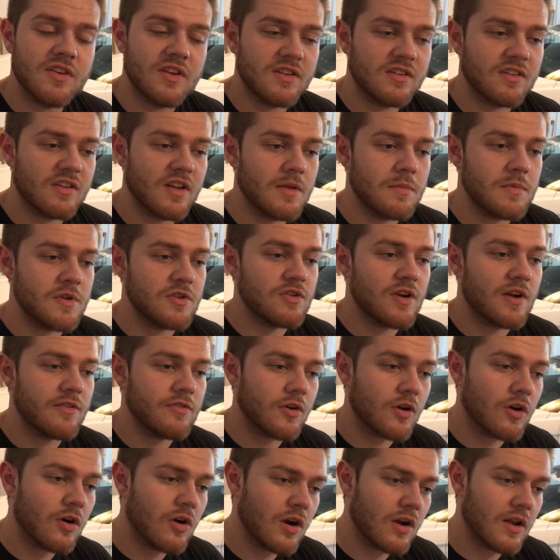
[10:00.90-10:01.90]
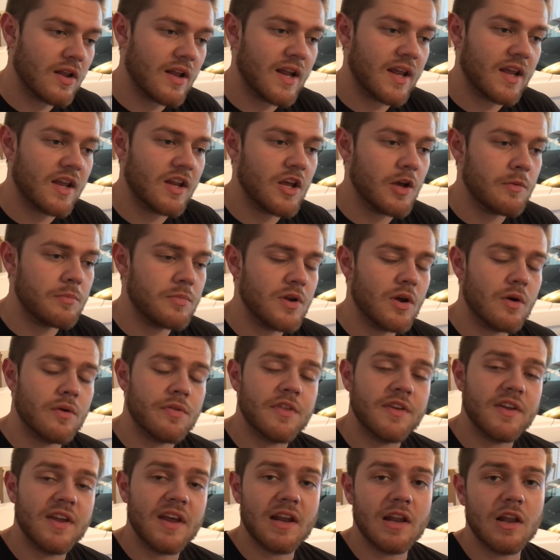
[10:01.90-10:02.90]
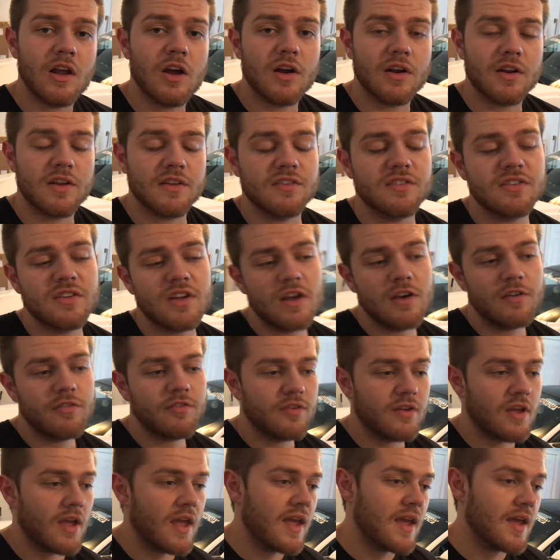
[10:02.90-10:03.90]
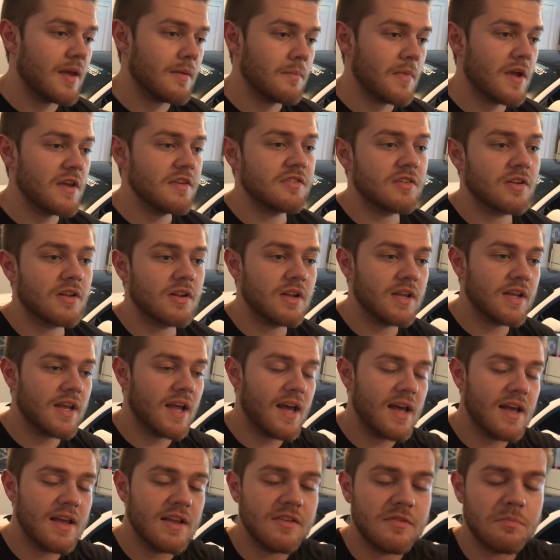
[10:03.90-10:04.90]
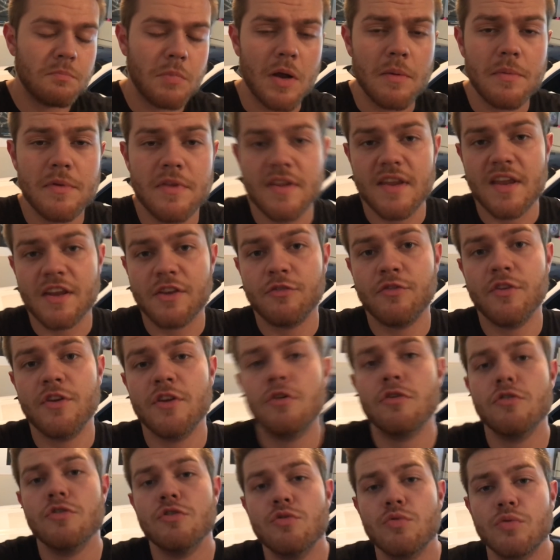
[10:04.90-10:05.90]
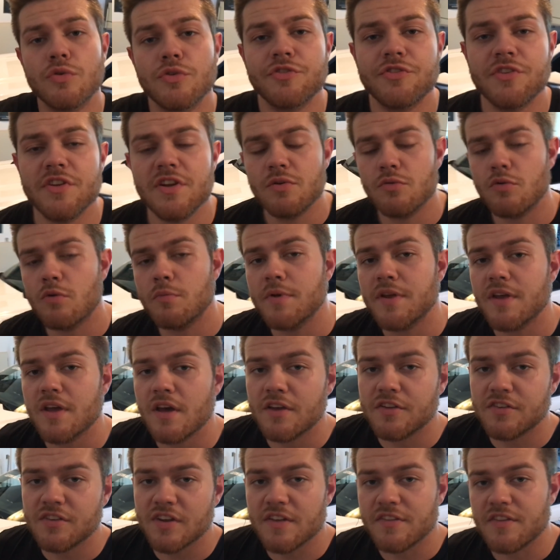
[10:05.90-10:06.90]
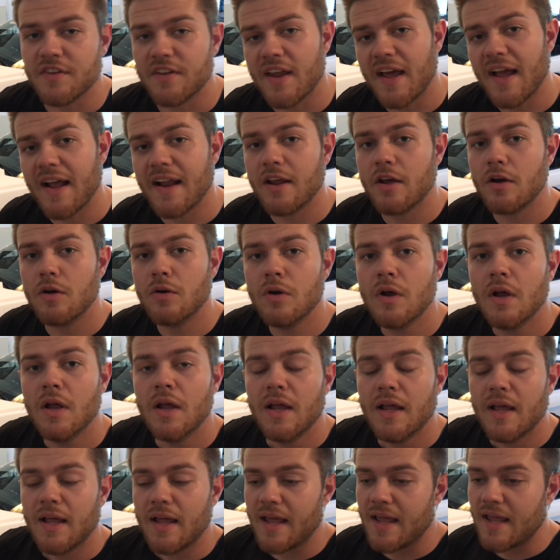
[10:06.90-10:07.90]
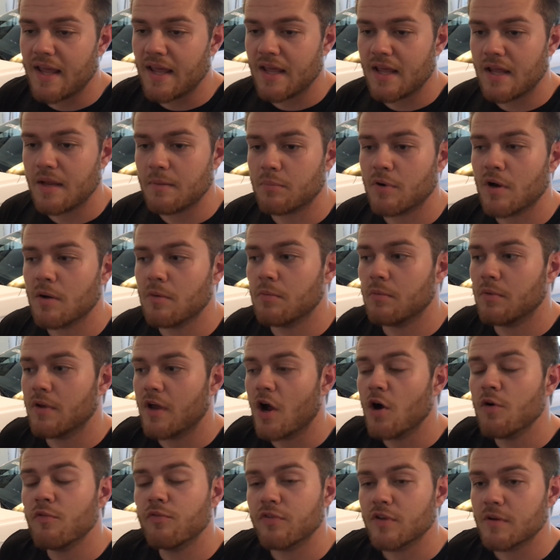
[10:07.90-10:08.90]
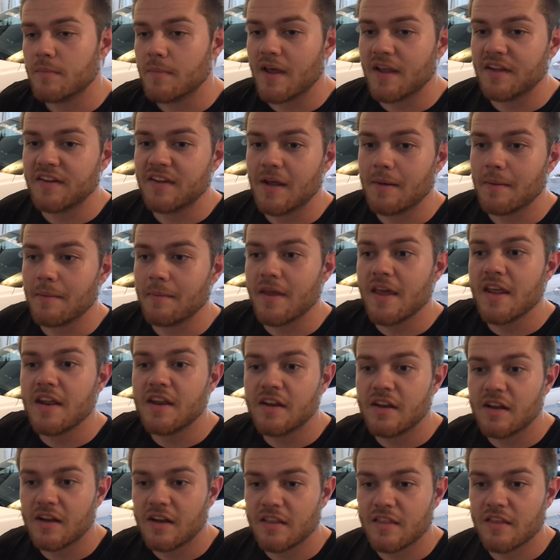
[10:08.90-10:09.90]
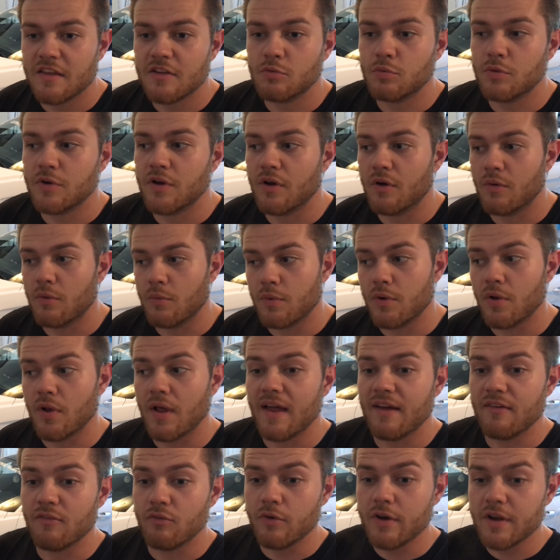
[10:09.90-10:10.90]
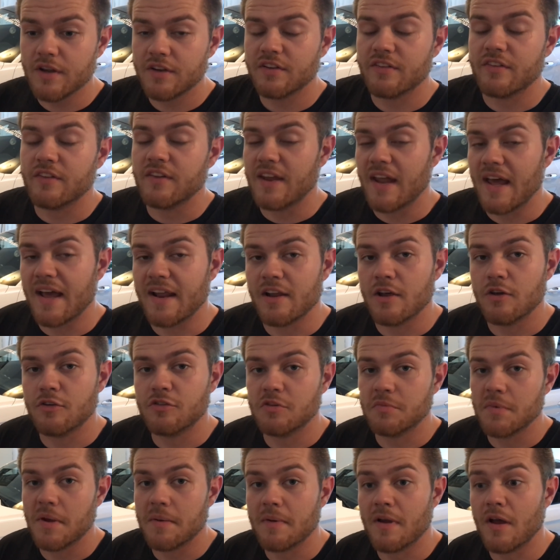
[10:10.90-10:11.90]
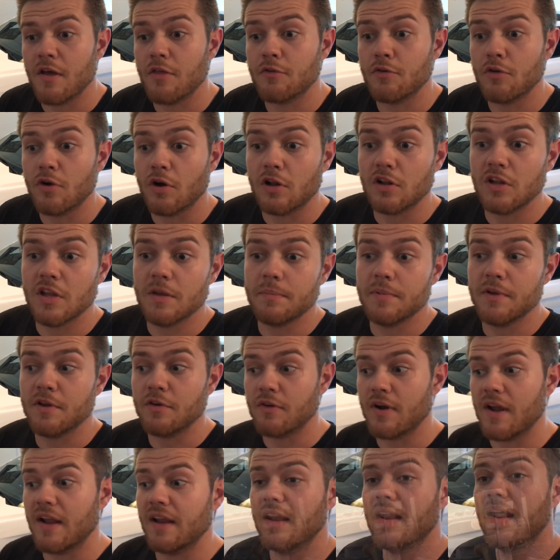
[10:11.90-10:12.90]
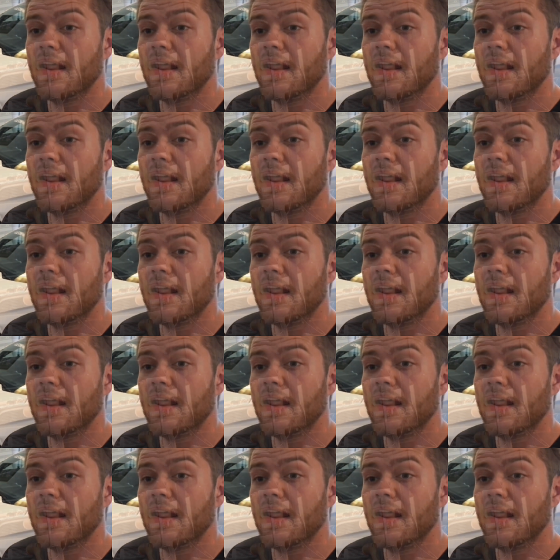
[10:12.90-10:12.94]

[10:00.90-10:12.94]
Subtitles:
as letting me drive your car. Glad I could help you out with the data logging and stuff. And basically, guys, probably the next video you will see will be us at the dyno. And probably, hopefully, by the time I'm editing this, we'll have went to the dyno, so maybe I'll throw a clip in right